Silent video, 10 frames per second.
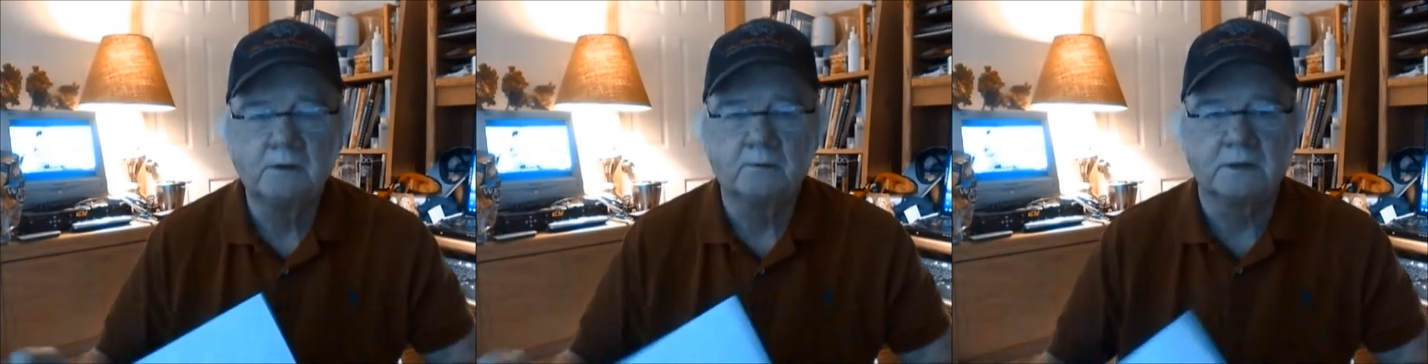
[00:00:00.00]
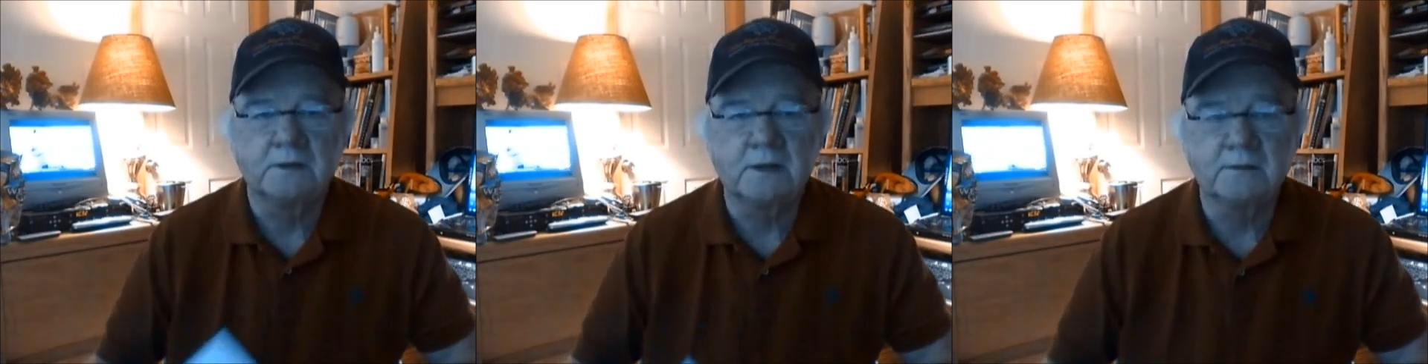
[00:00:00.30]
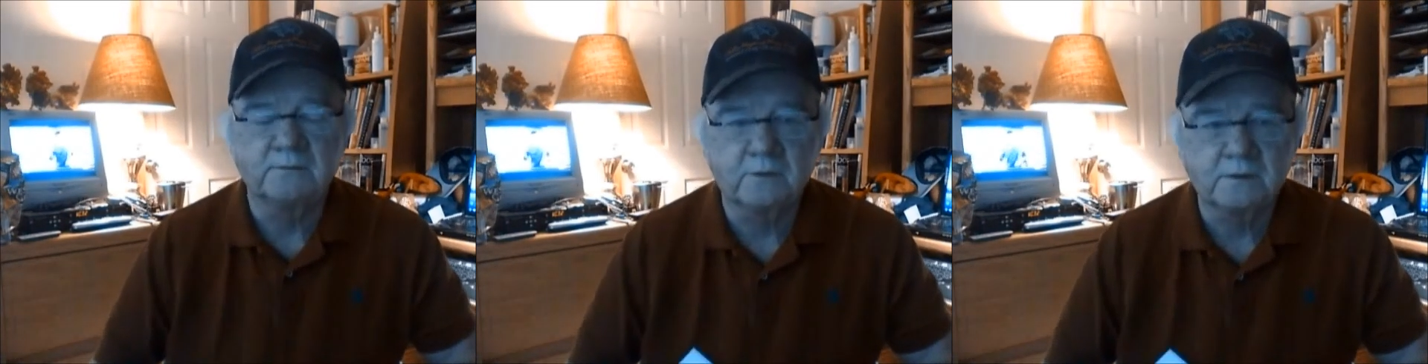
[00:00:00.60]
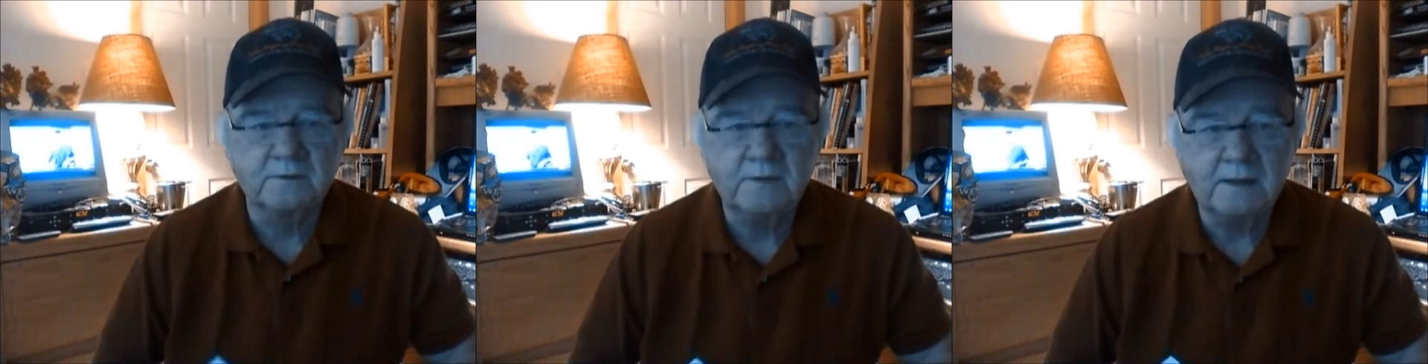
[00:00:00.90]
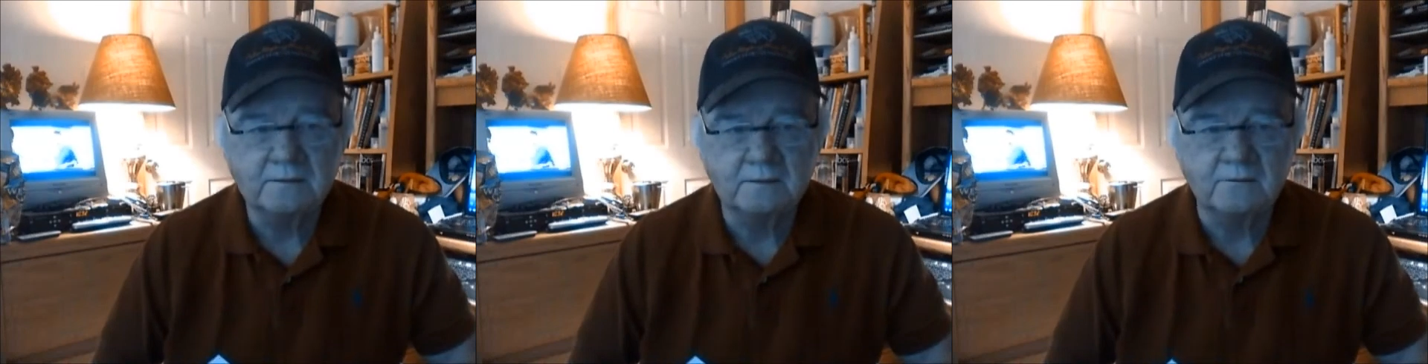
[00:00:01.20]
Rick Needham for
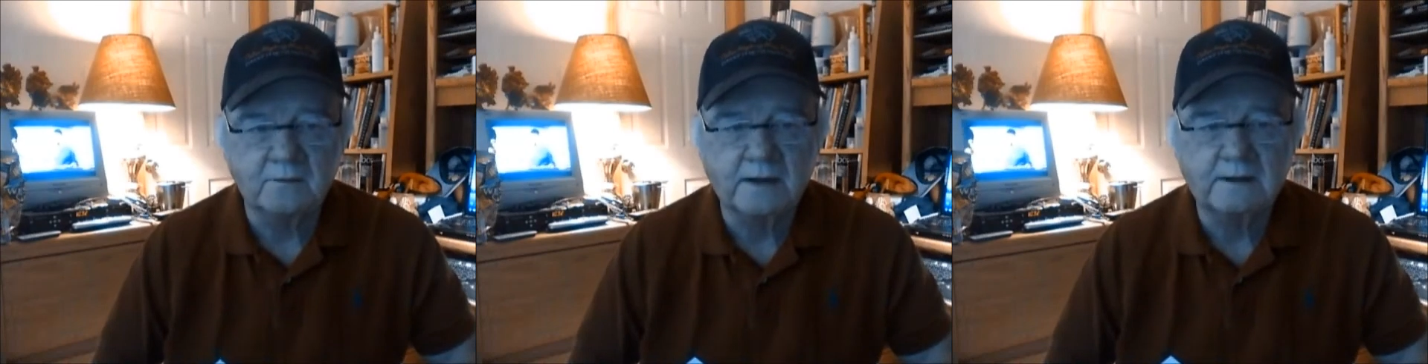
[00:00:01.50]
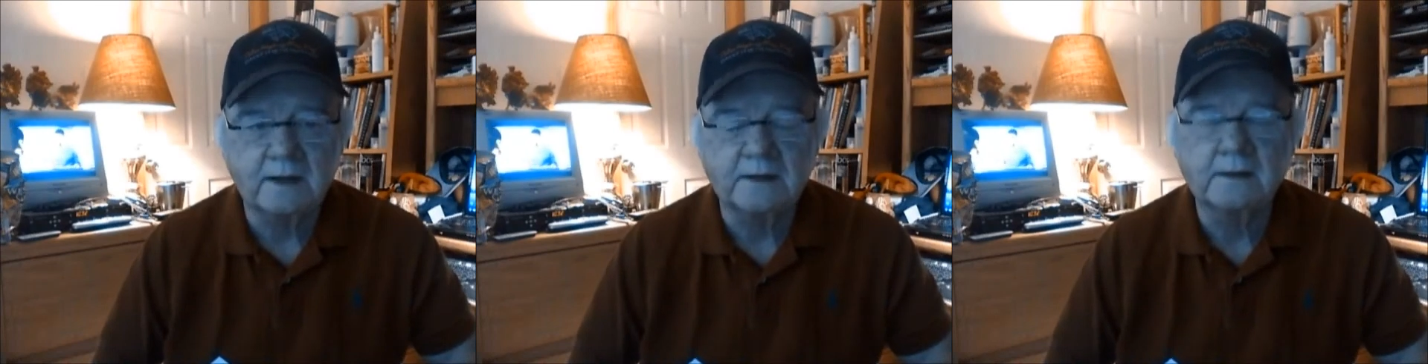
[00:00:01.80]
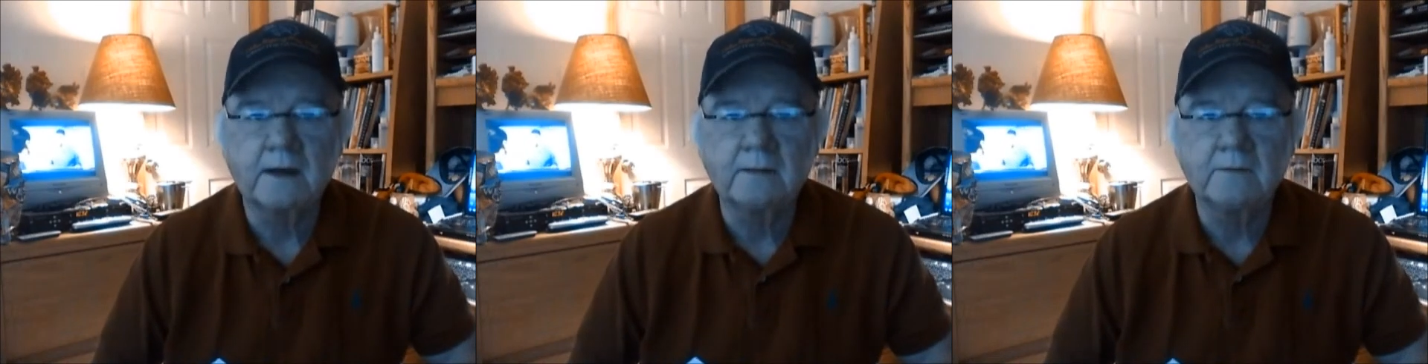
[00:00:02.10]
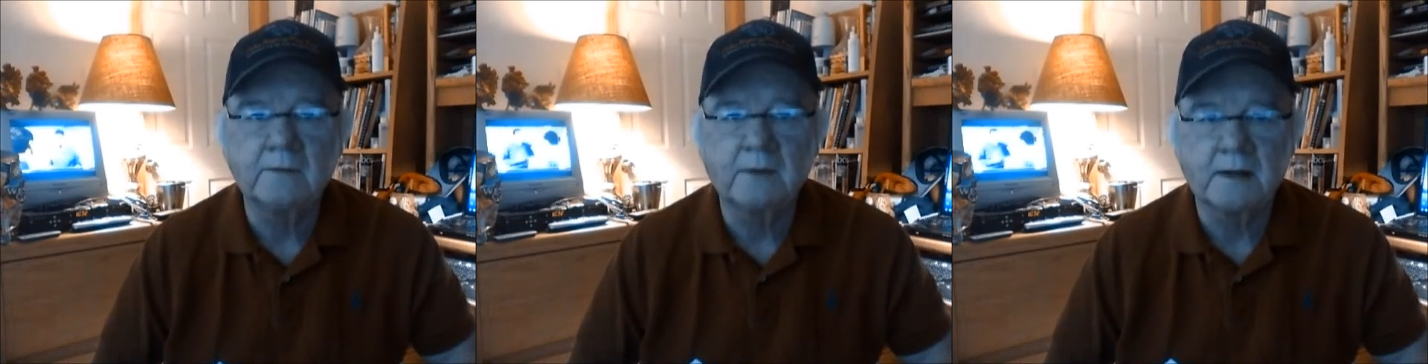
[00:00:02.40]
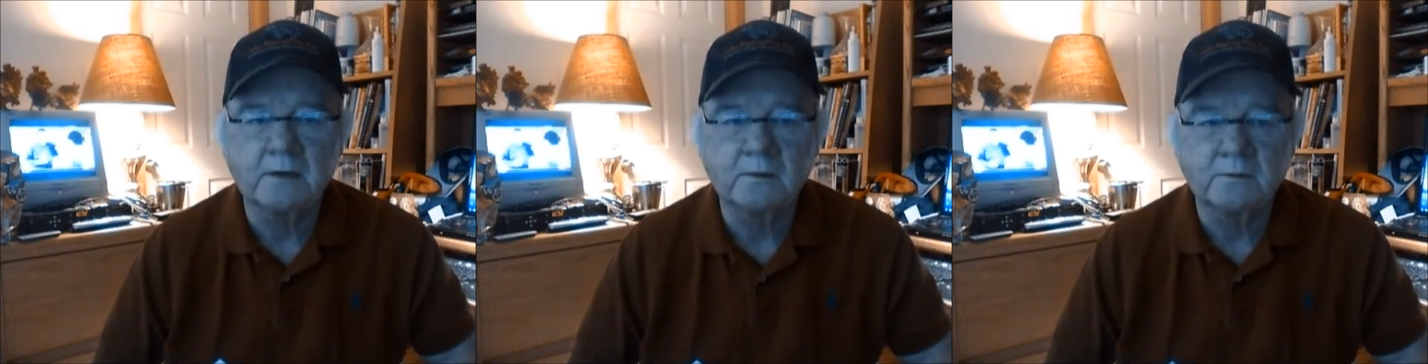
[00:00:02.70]
Day at the Track.com,
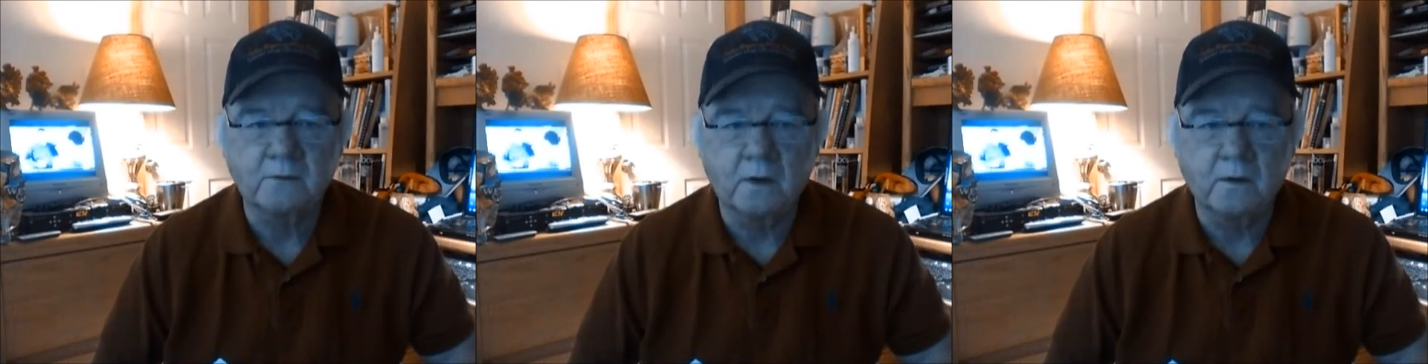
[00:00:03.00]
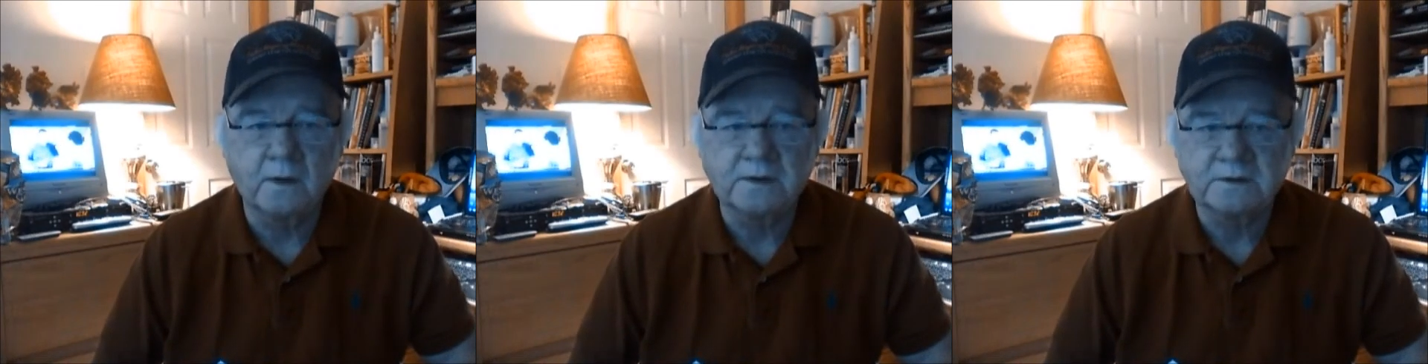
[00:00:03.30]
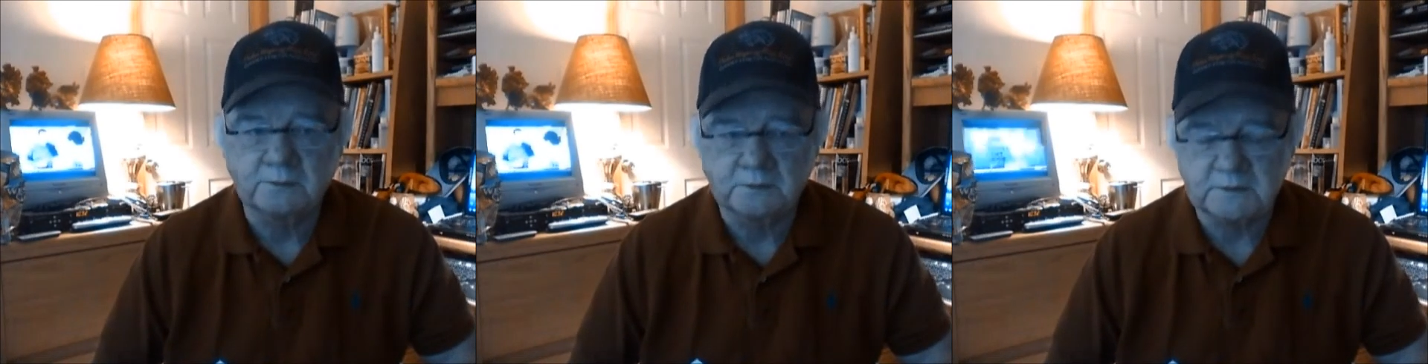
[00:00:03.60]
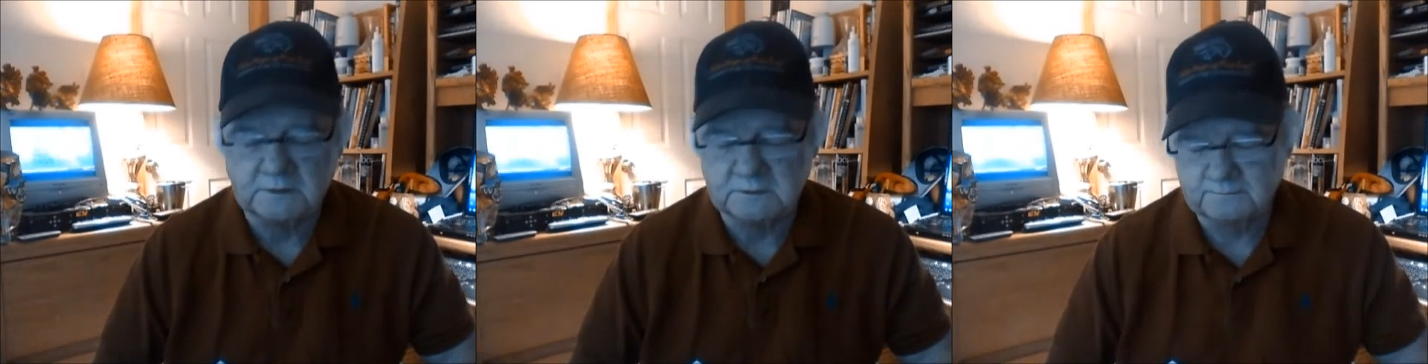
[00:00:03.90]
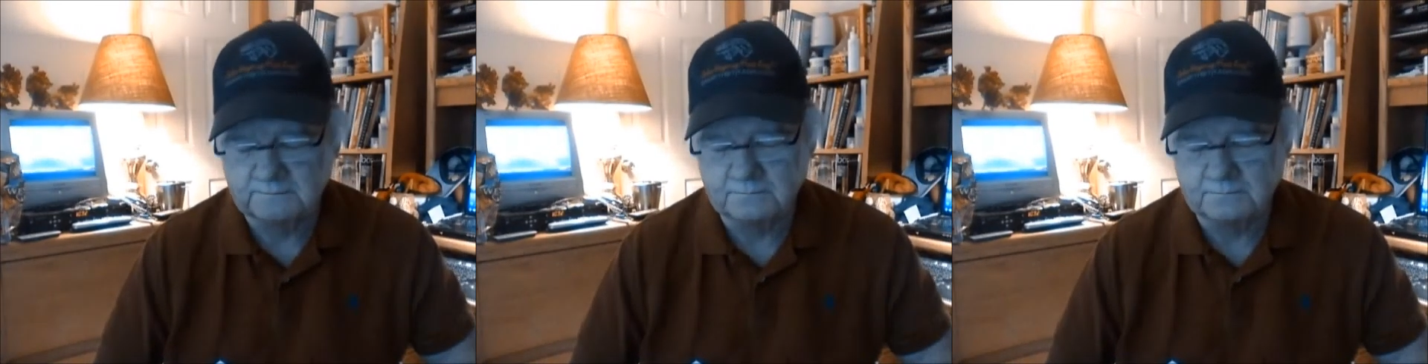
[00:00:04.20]
reminding you as always to please